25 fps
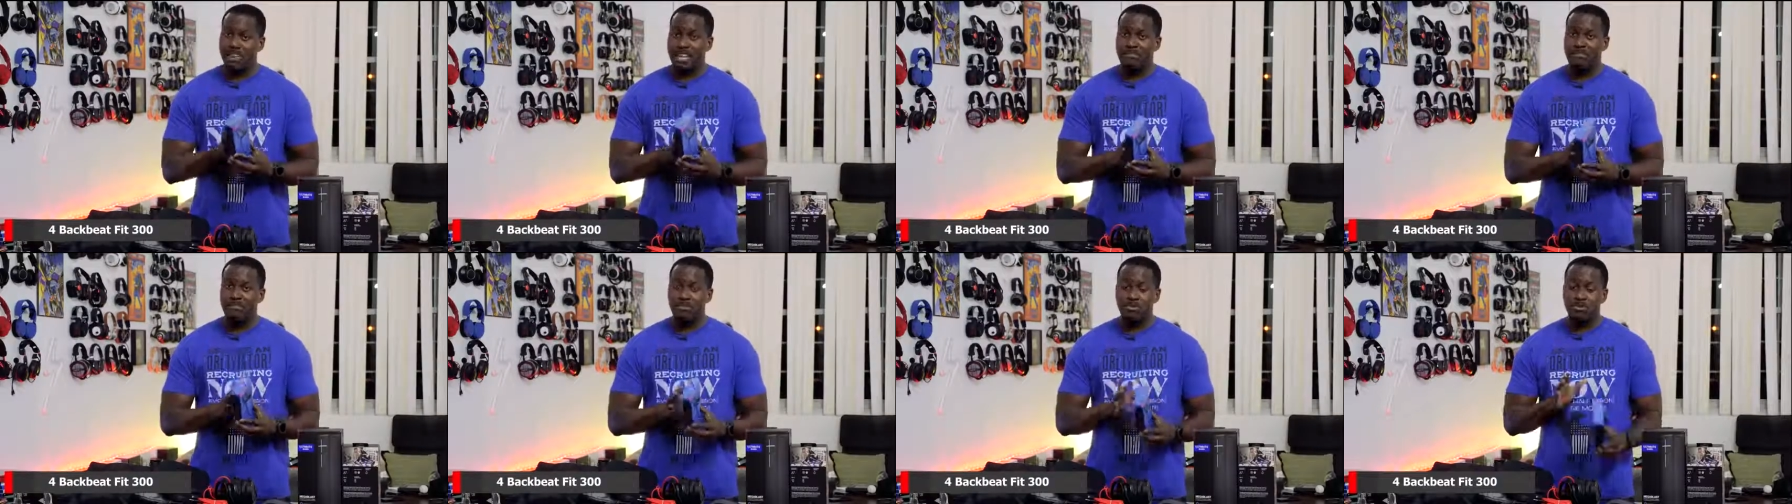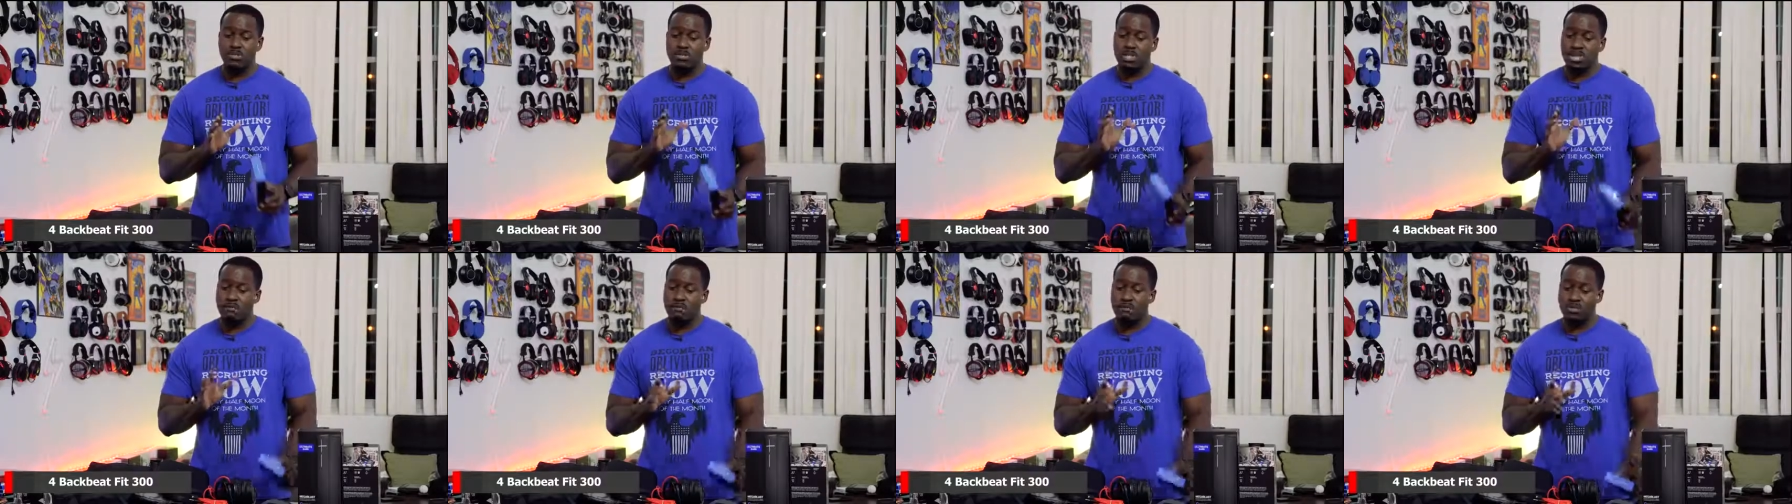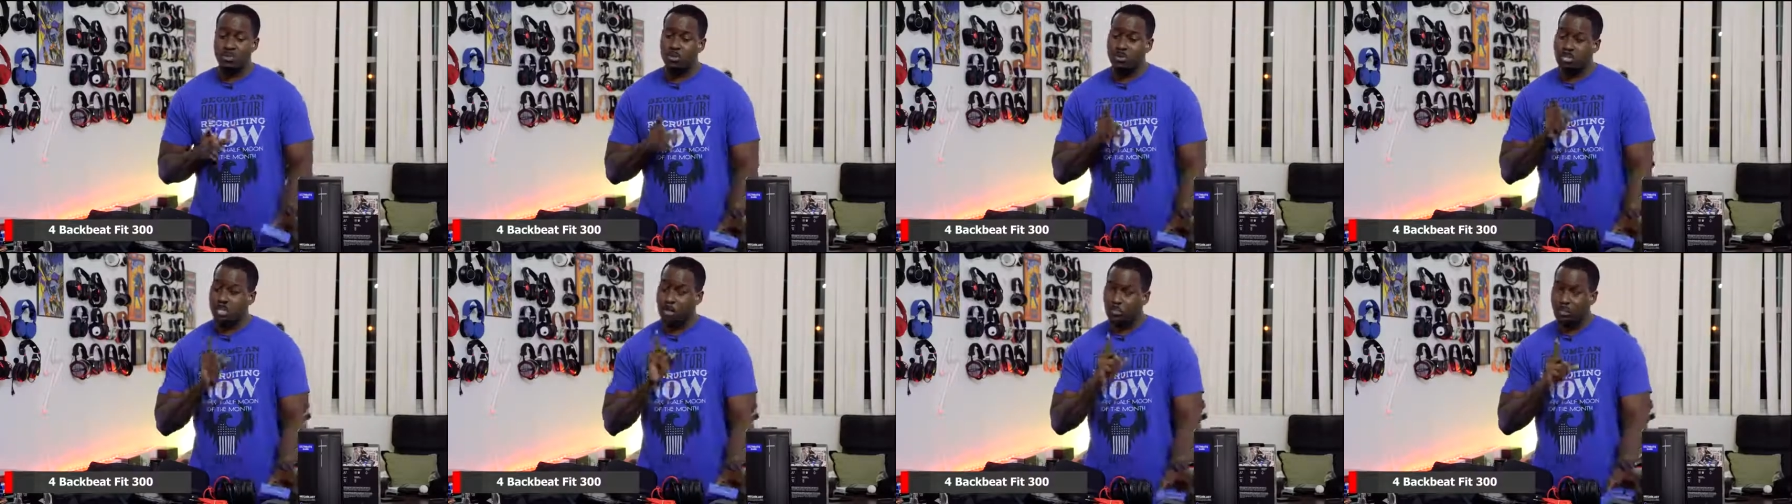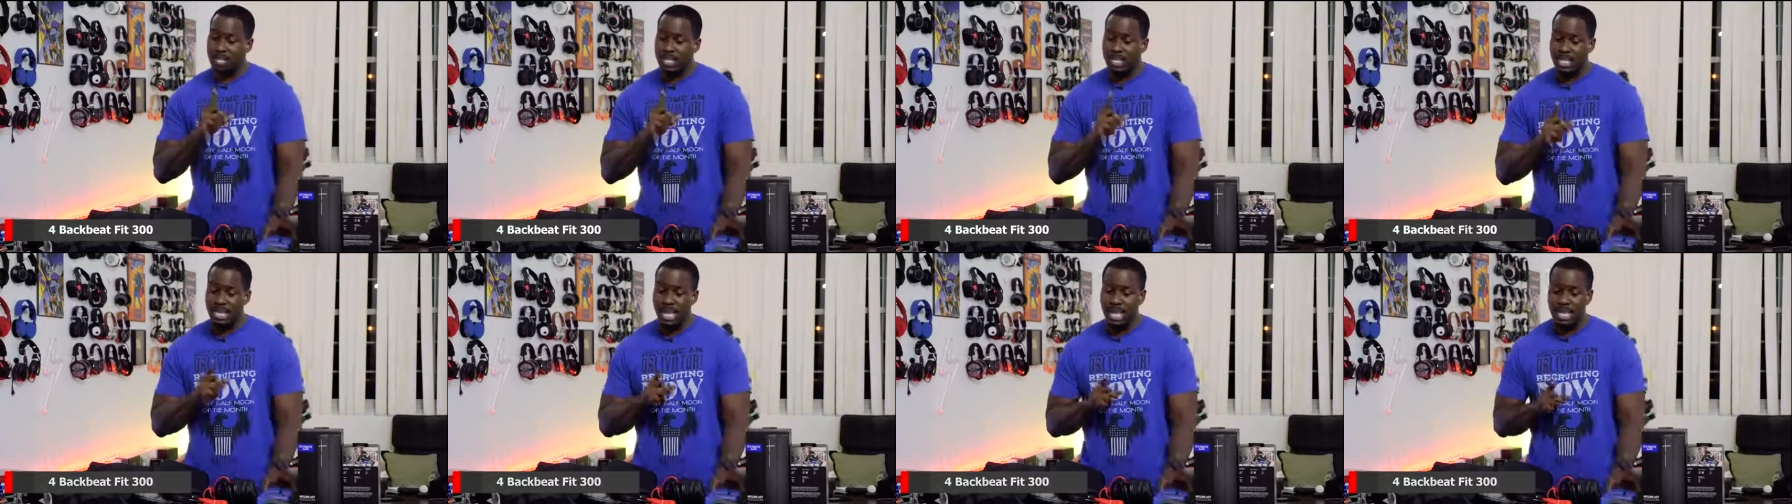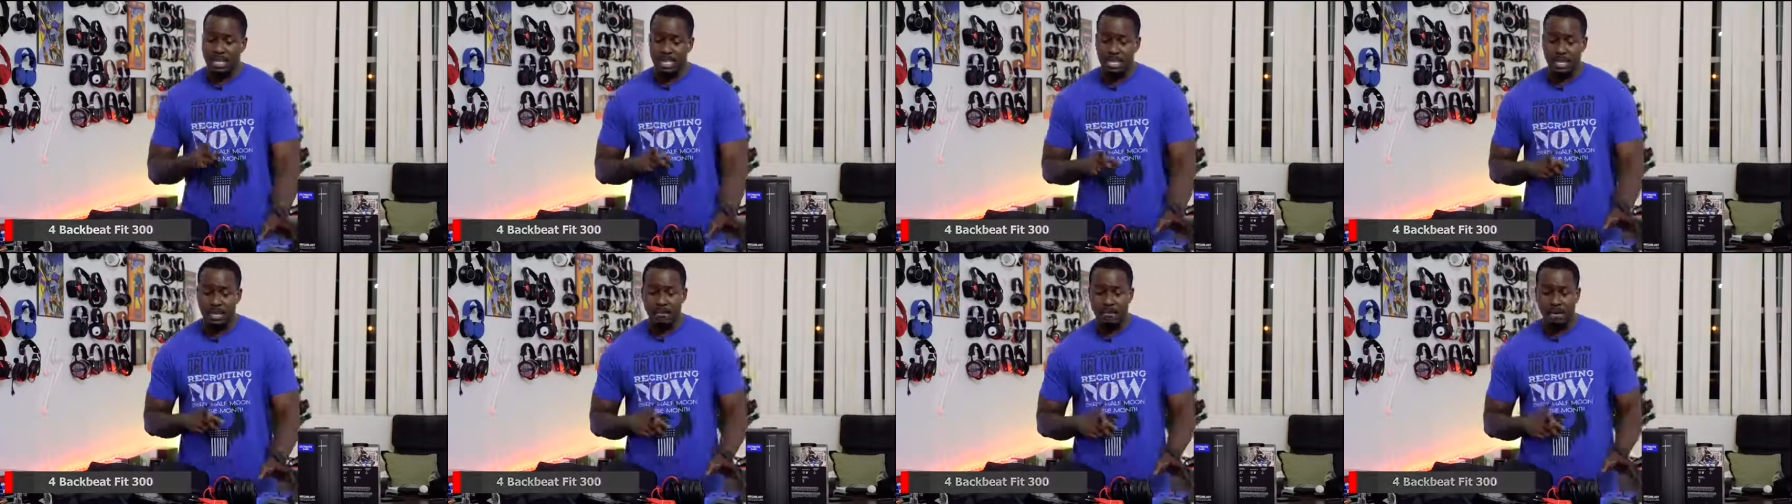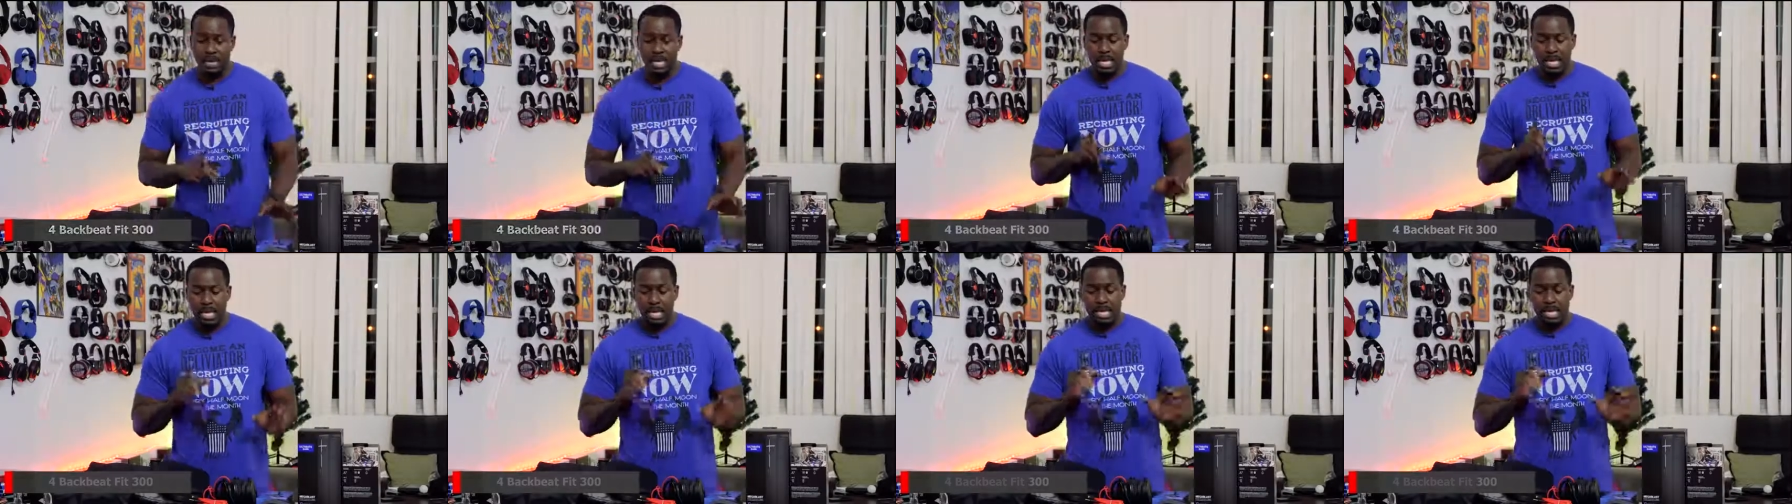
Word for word: headphones I've used. I really like them.